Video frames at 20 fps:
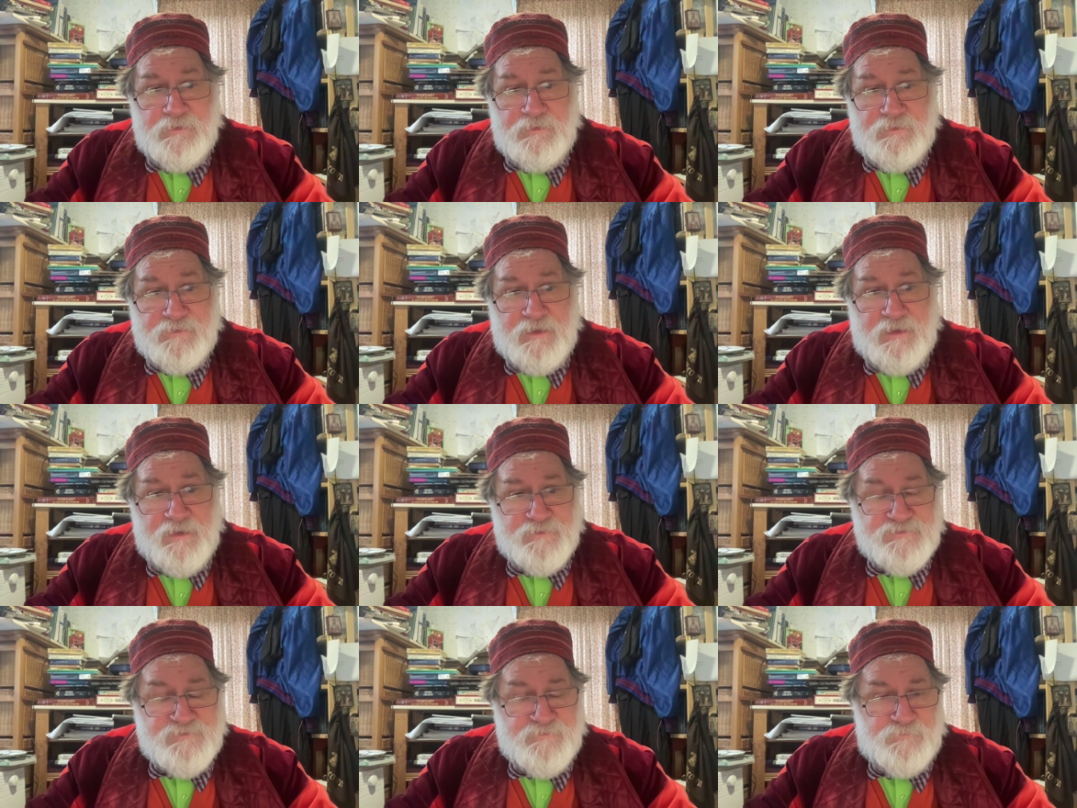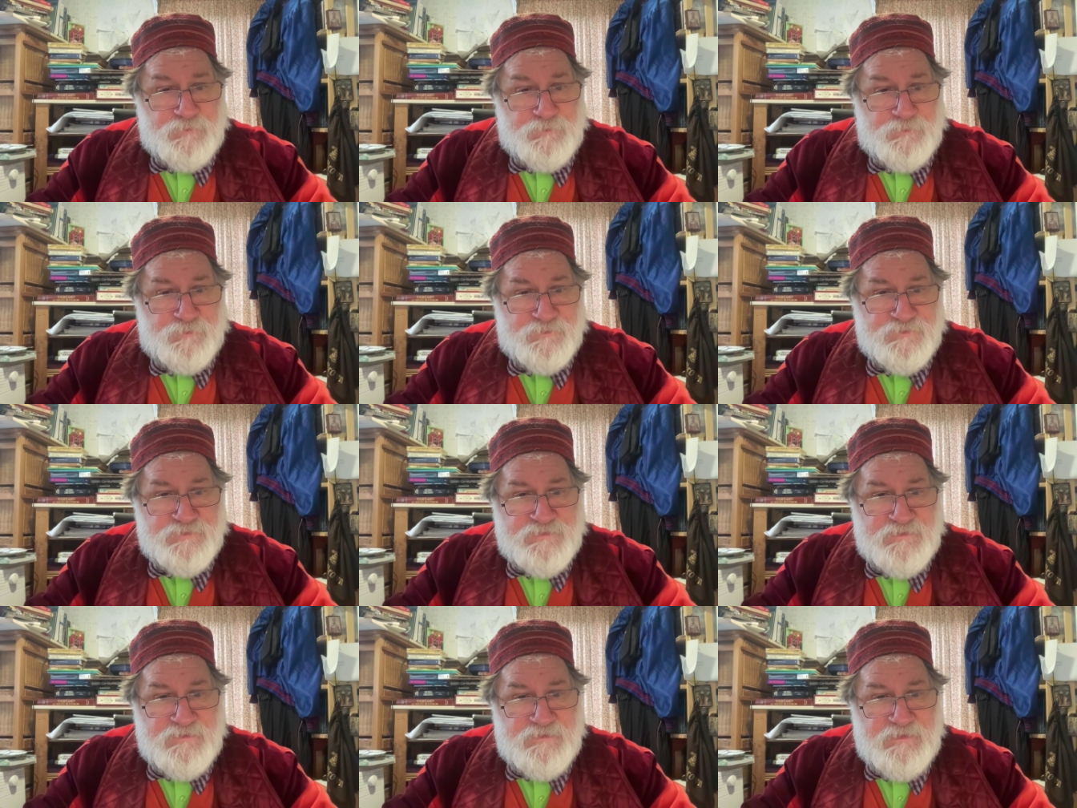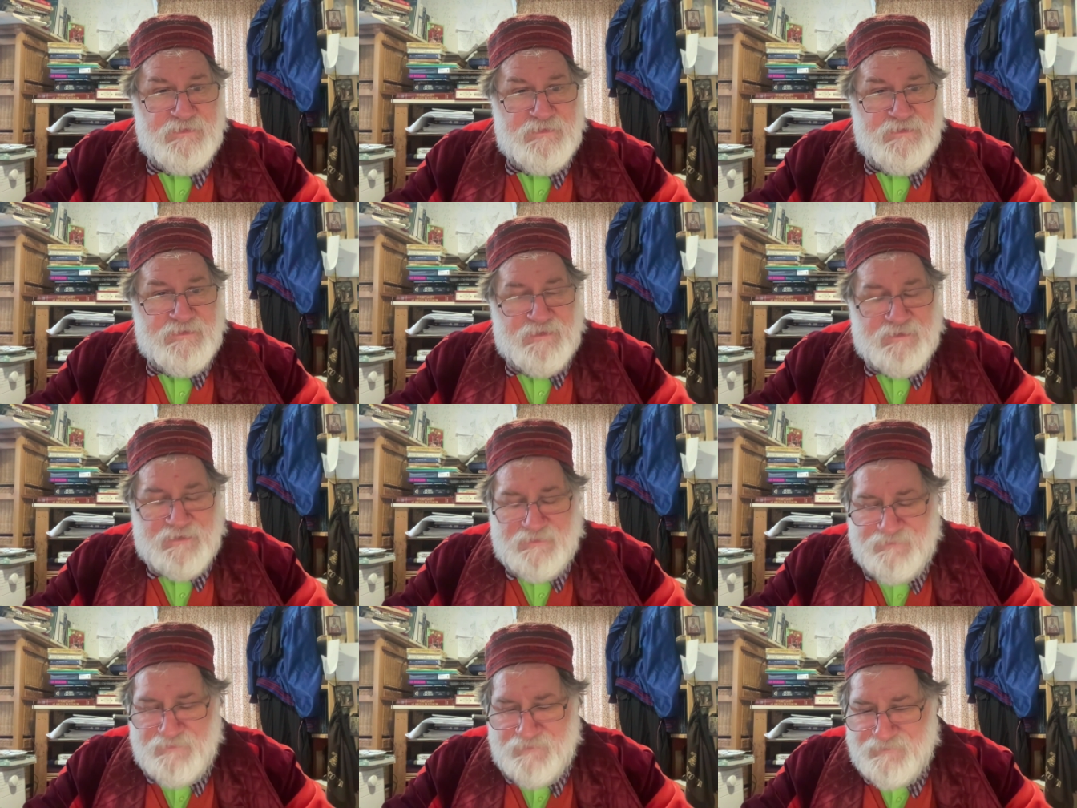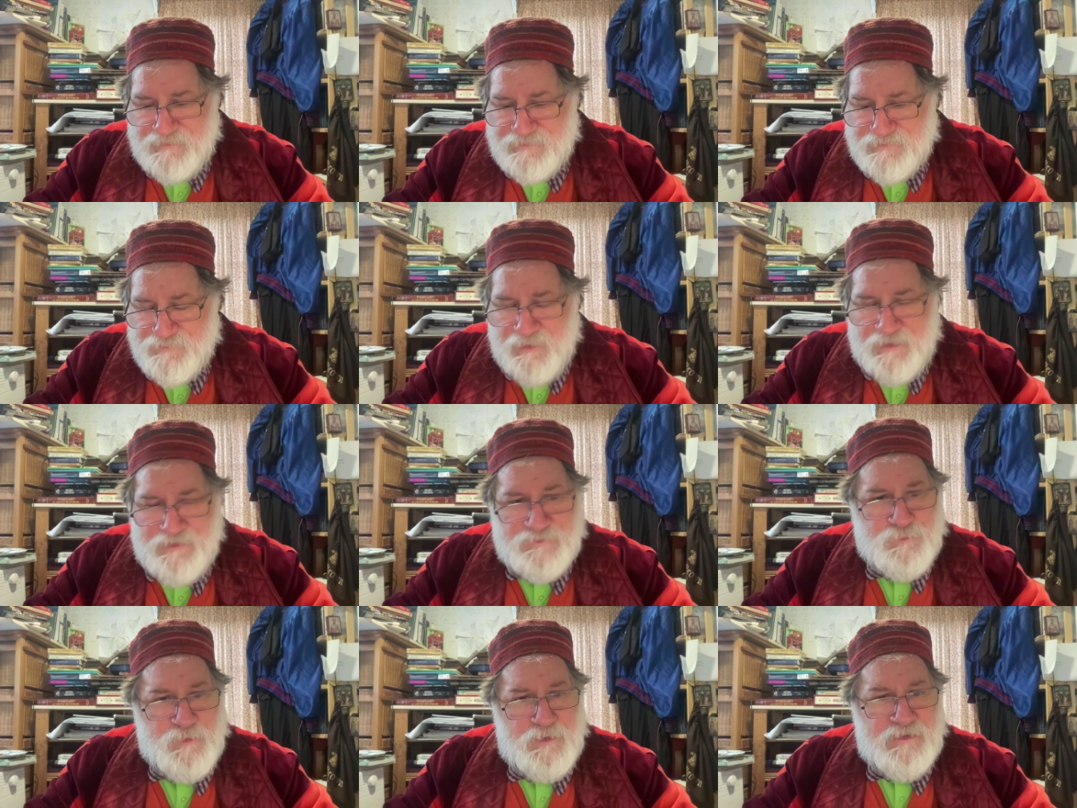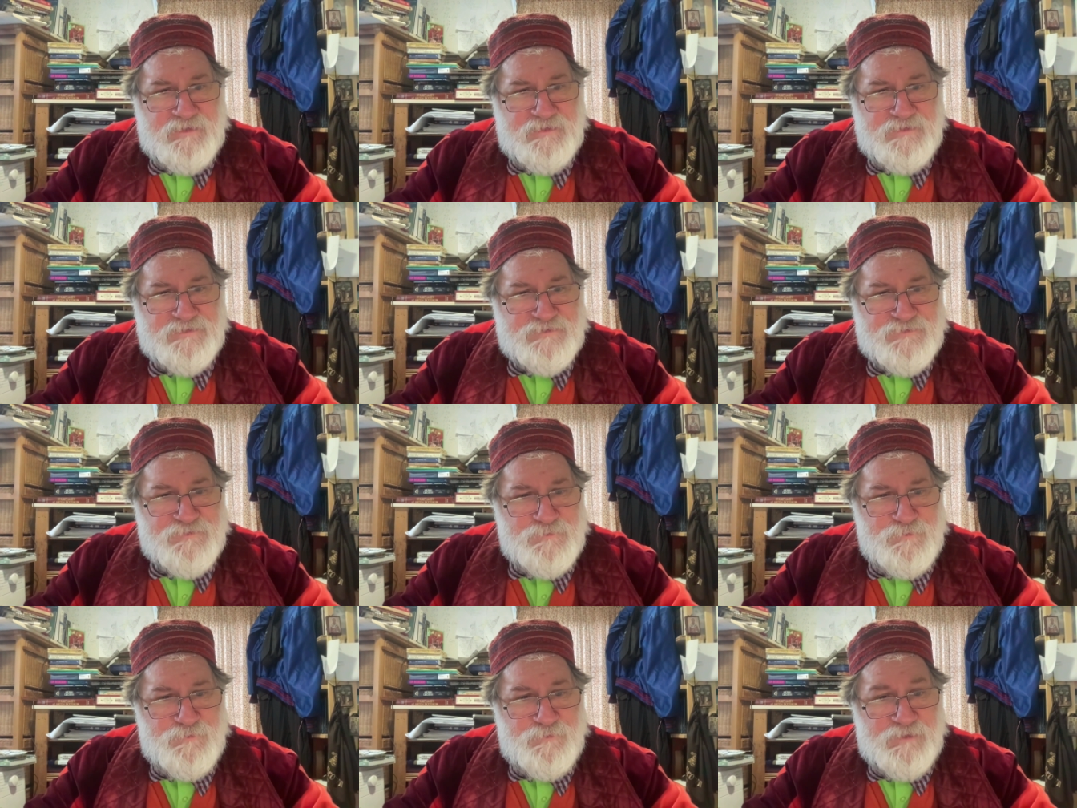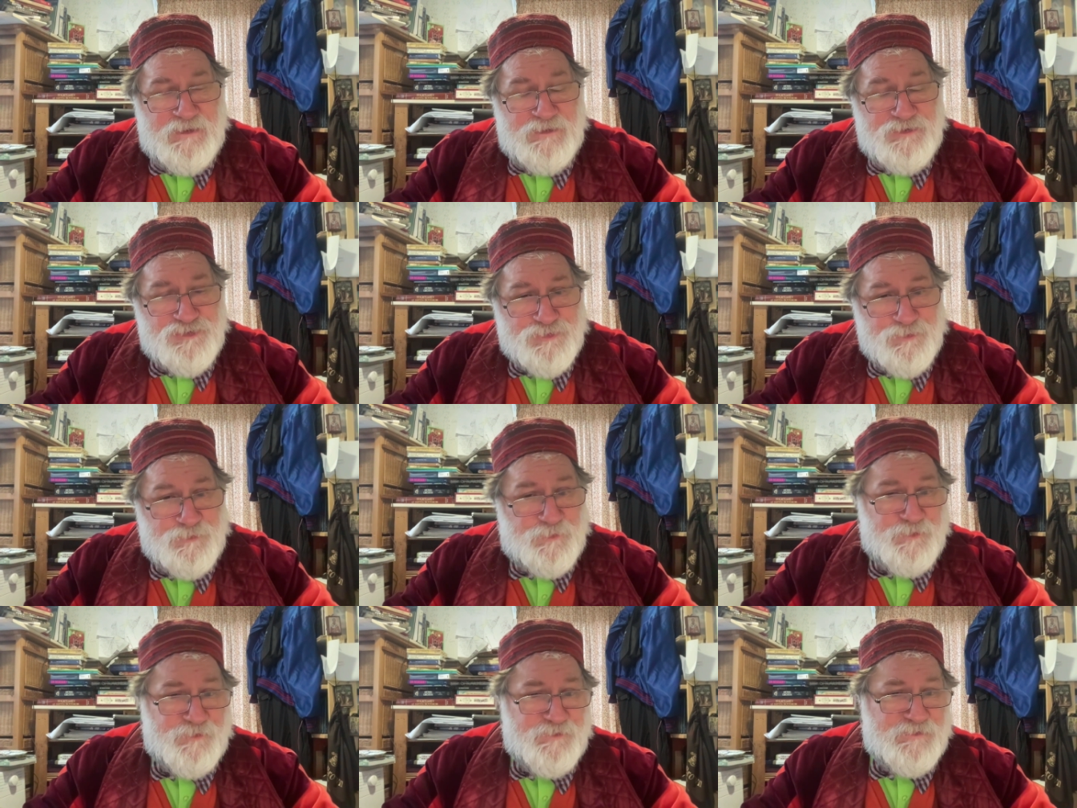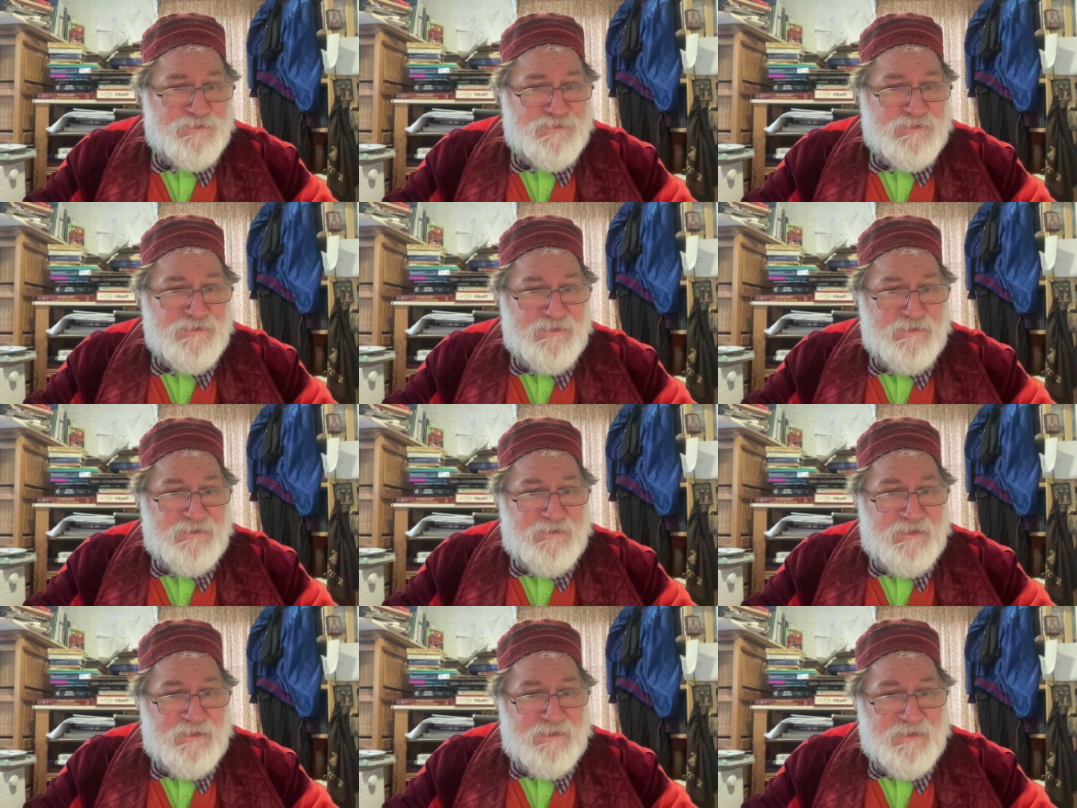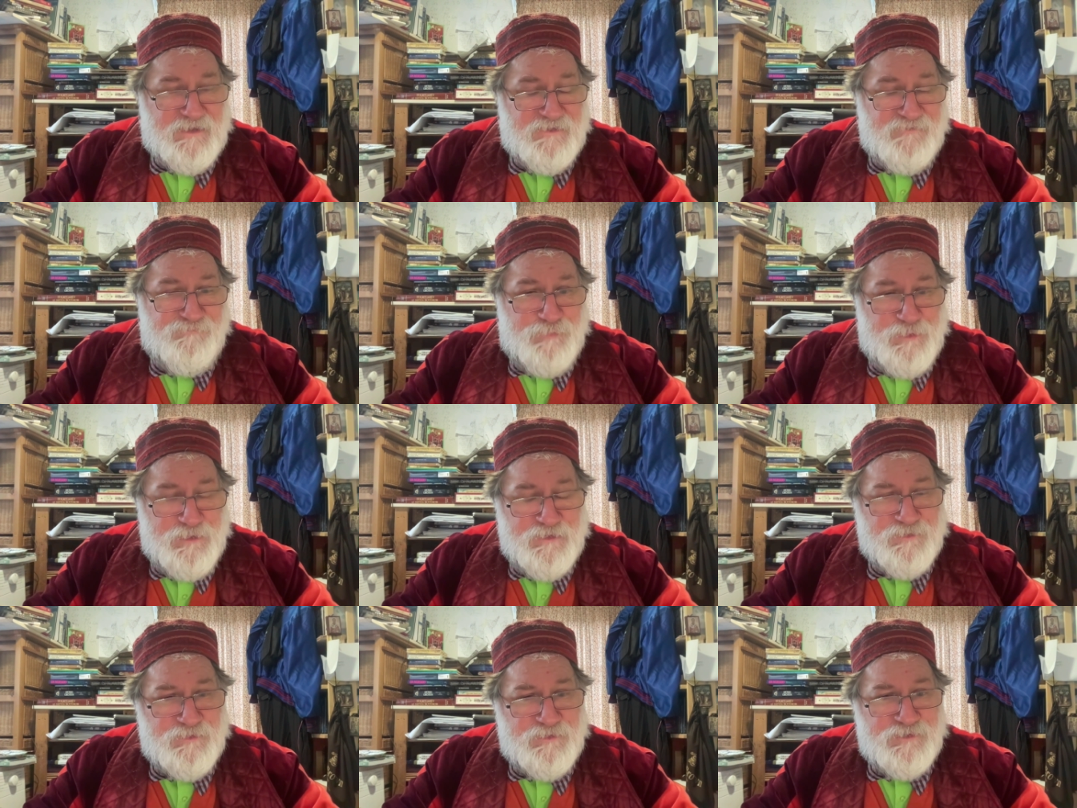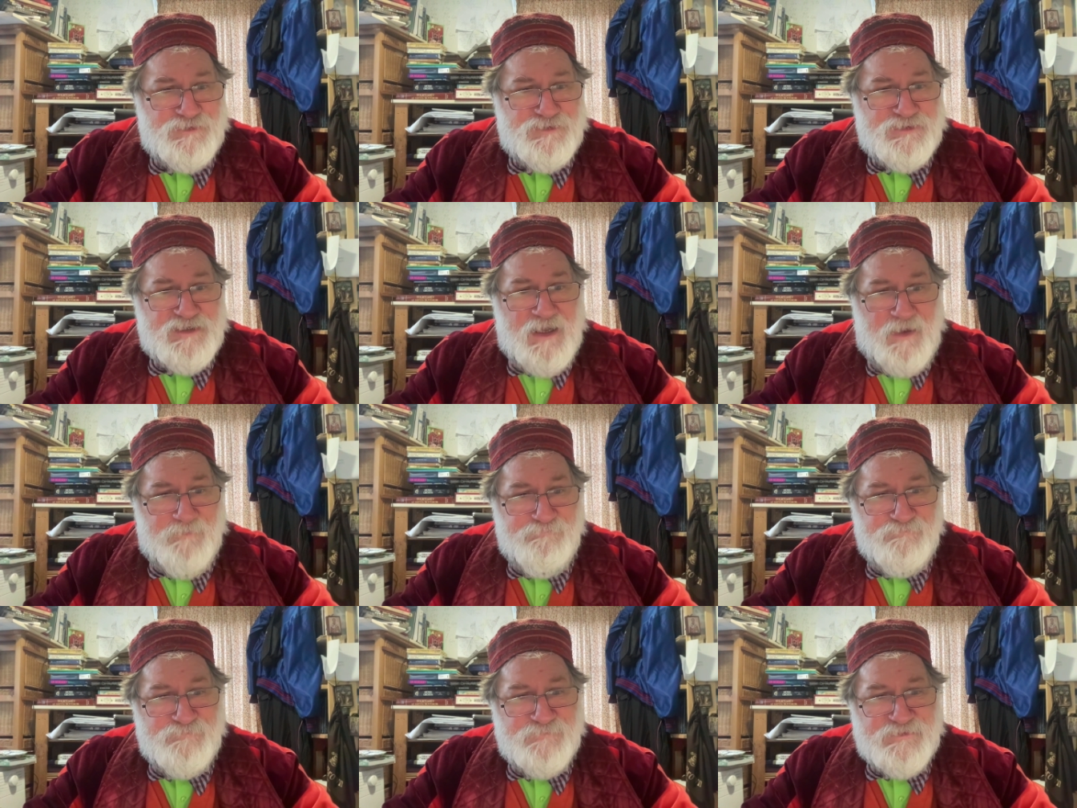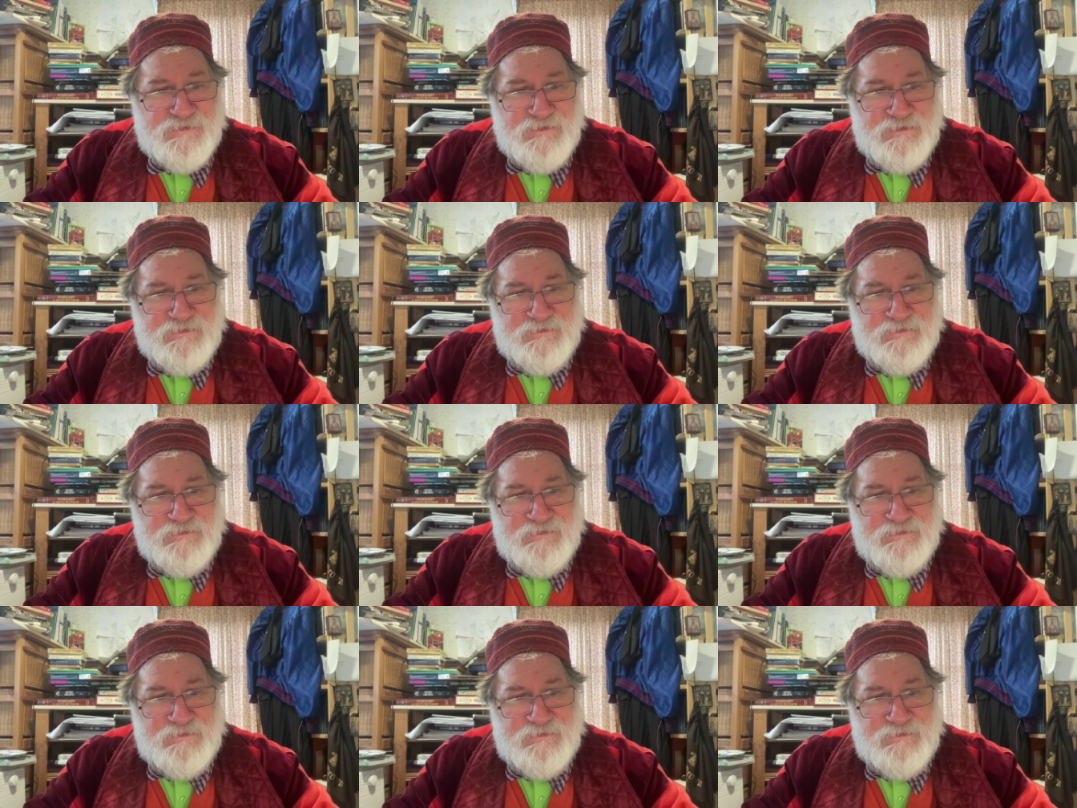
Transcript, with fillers: the House of Lords, and I think there's great ways to ensure that a life peerage comes